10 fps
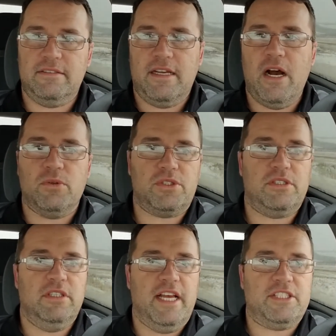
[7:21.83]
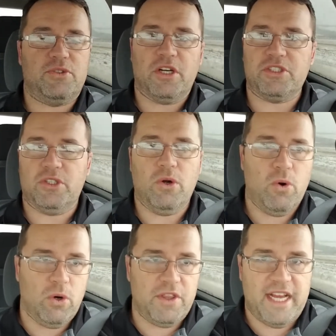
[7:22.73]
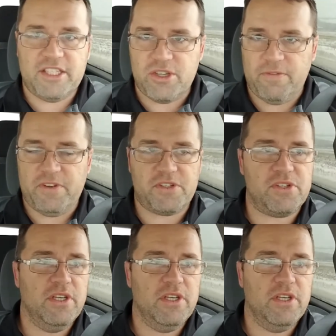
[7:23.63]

house and that structure or that surface.